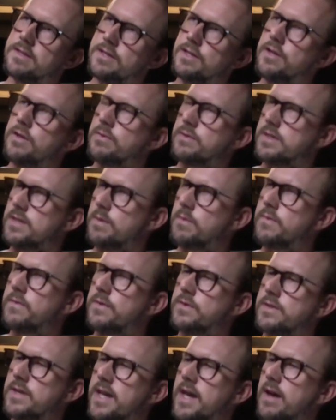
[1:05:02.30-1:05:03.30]
some of
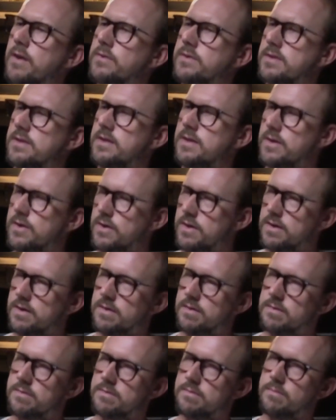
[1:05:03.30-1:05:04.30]
those accounts that
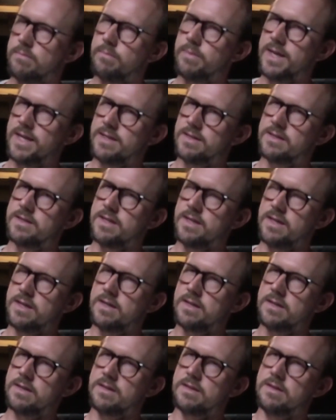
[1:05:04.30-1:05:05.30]
are based
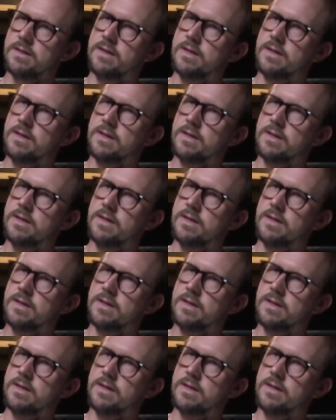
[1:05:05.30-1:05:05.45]
in